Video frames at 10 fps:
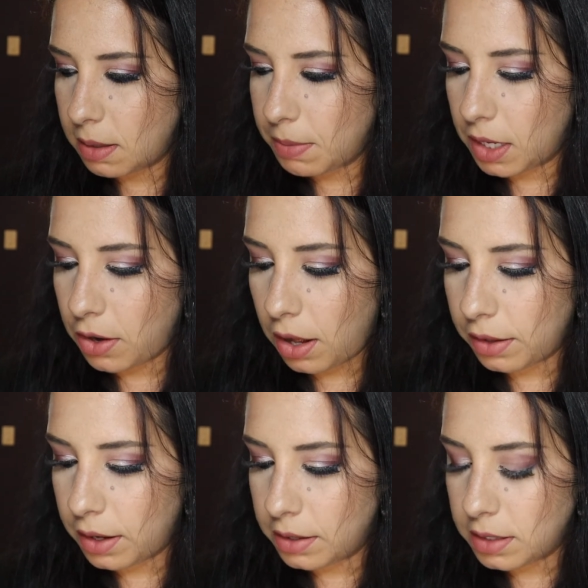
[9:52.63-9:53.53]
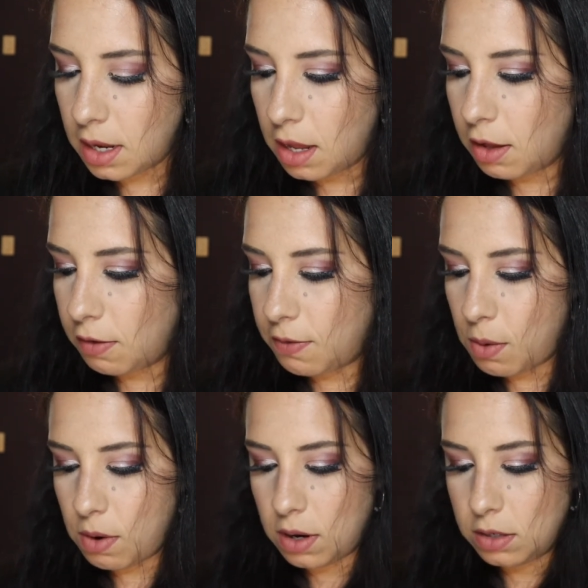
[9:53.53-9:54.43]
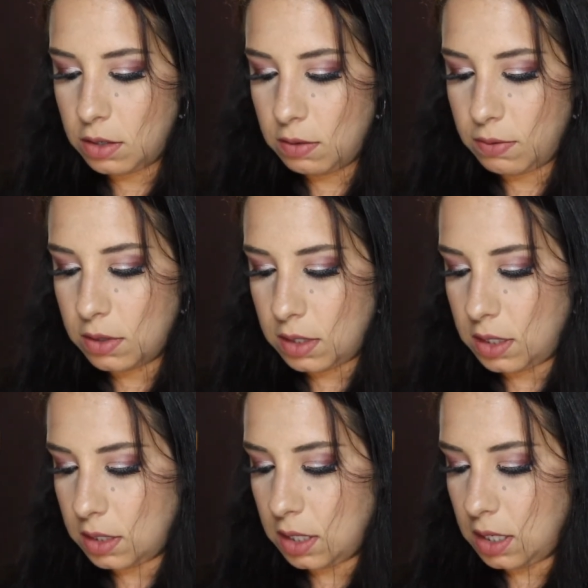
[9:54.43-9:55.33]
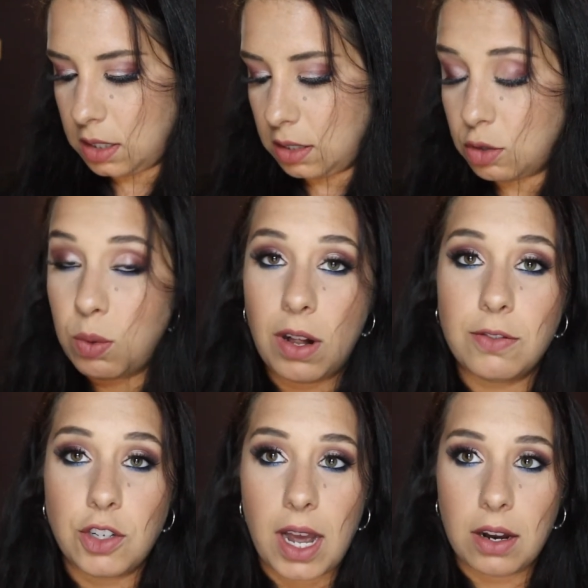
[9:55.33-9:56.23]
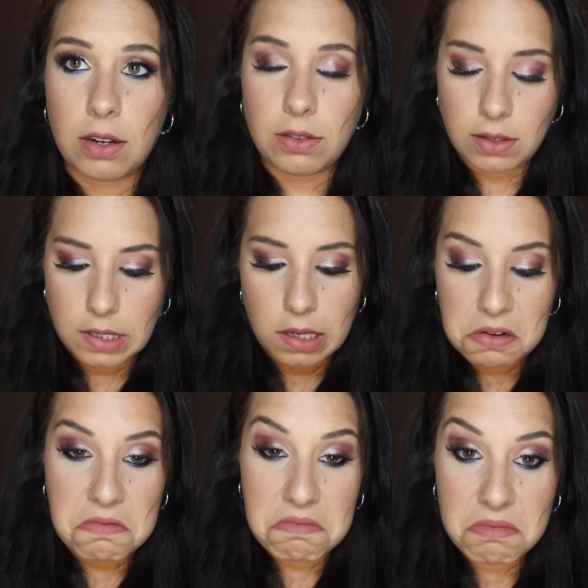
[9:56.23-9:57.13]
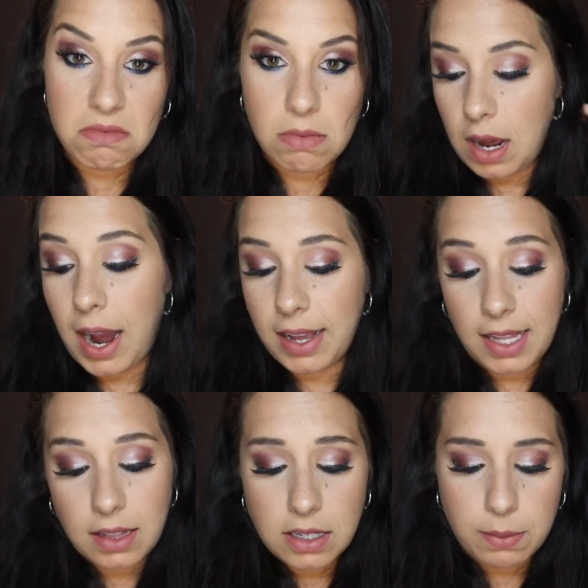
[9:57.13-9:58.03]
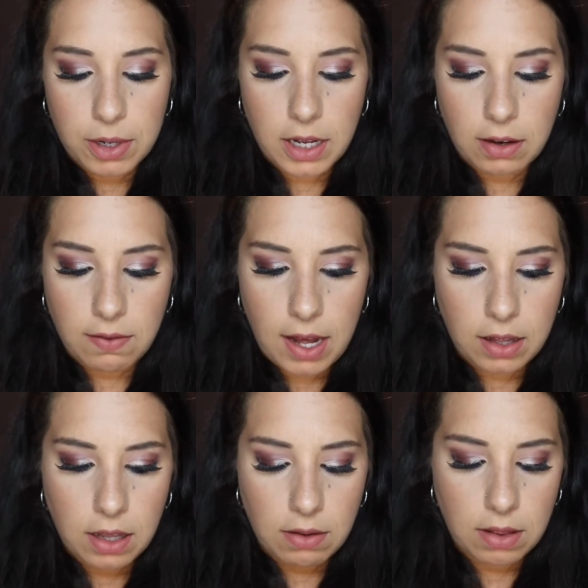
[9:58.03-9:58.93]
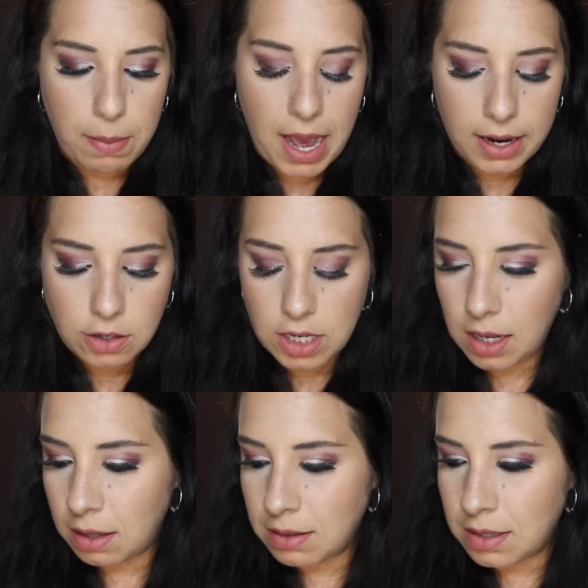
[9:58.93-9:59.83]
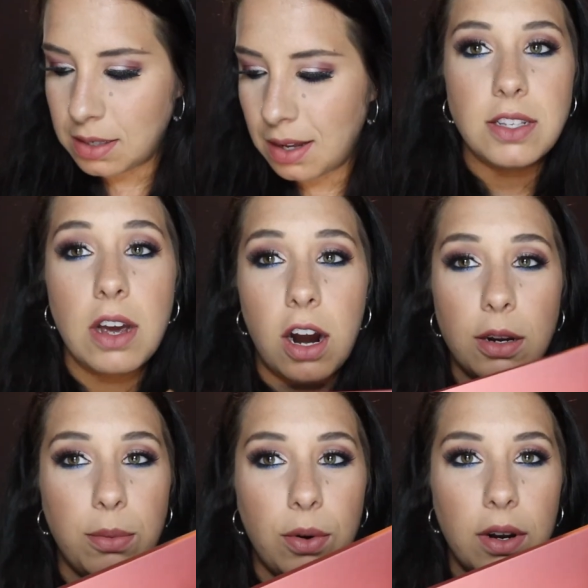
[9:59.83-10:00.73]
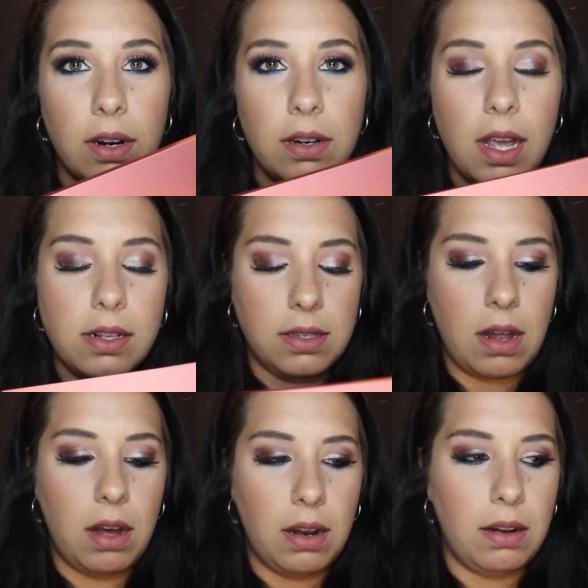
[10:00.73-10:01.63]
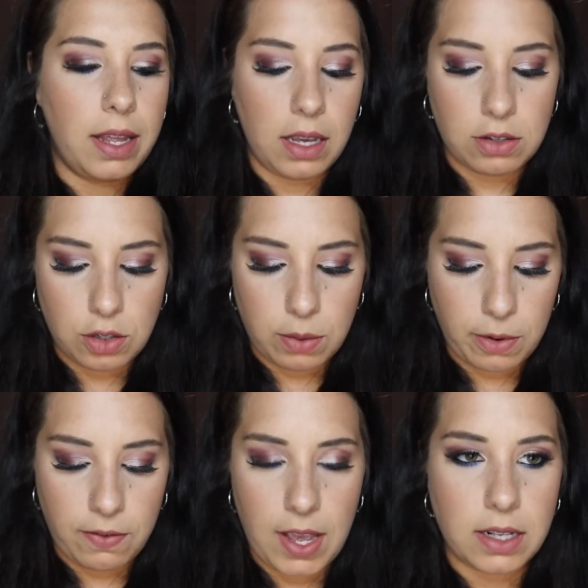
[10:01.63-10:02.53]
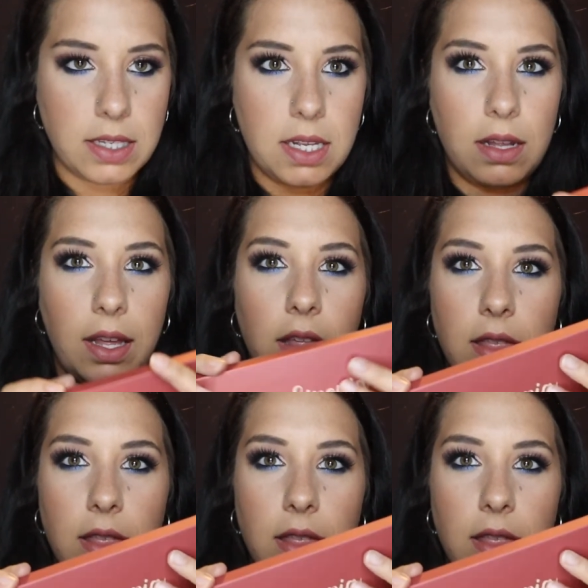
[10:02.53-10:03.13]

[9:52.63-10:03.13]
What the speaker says: something 4, 2, 4, 6, 8, 10, 12 shadows. I think that's a pretty good value. The packaging is, it's cardboard. It's not like super fancy, like